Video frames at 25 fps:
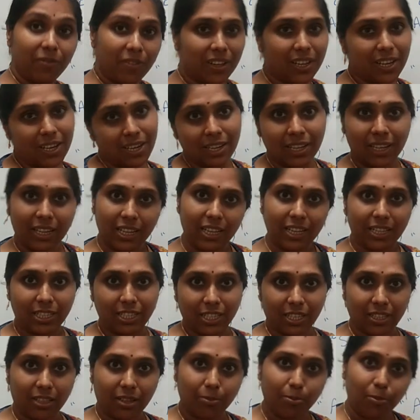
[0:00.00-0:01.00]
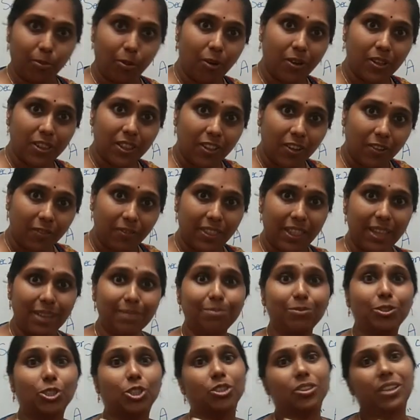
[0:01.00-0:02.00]
for each other. Both of
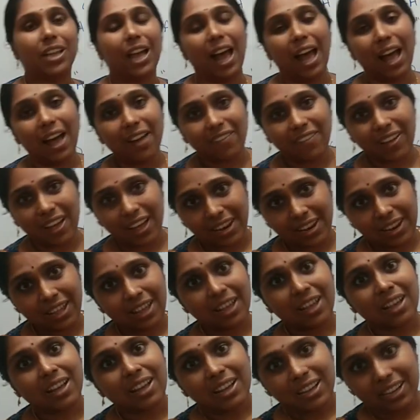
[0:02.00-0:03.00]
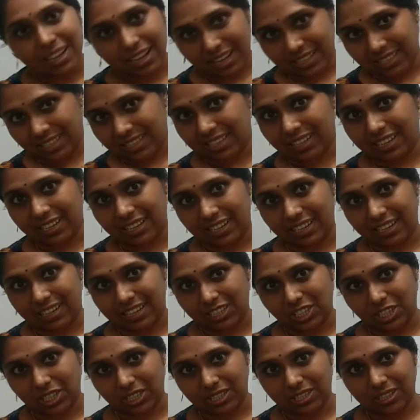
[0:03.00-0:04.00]
them should have a
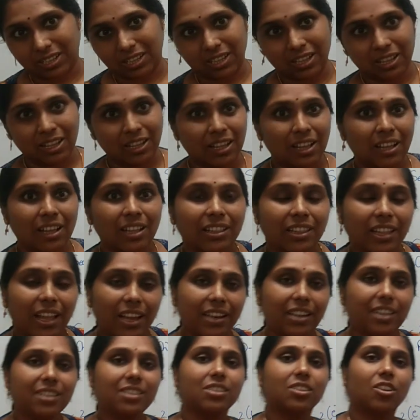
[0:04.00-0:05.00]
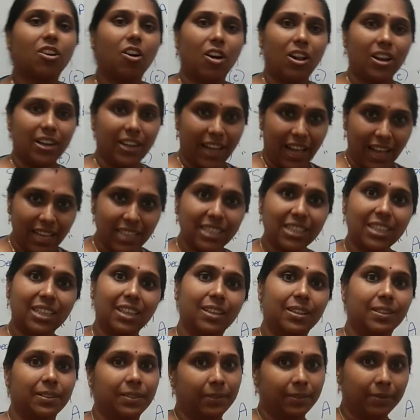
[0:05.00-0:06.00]
consideration. That is called
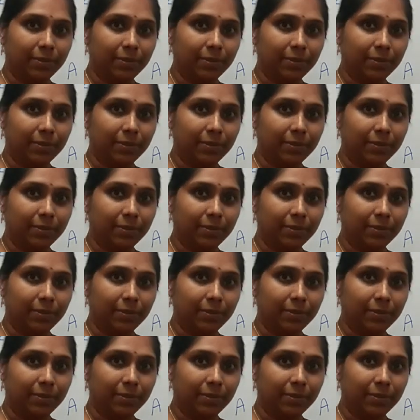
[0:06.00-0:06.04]
as